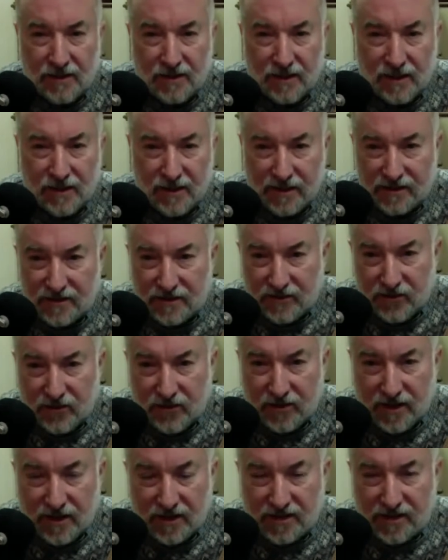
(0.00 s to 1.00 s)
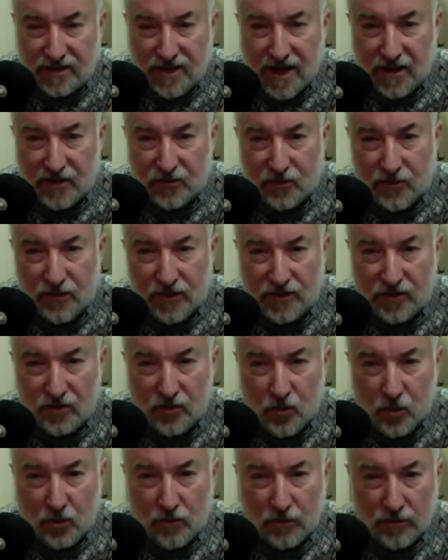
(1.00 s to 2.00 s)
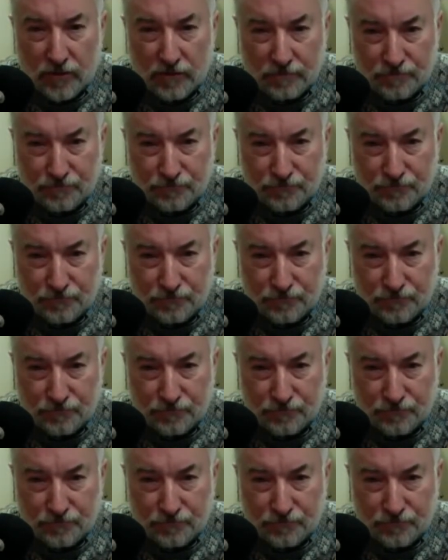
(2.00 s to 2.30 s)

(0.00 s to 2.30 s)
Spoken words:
And that's natural, that's normal.